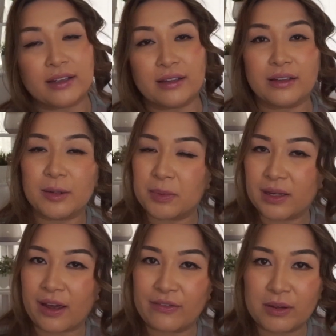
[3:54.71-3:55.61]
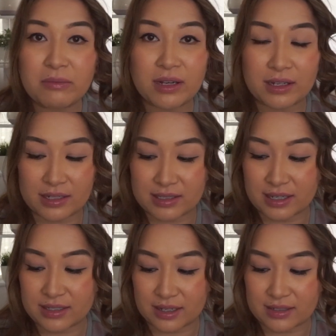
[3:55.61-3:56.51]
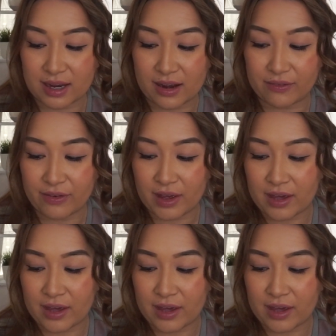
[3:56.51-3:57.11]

a little bit heavy because it does have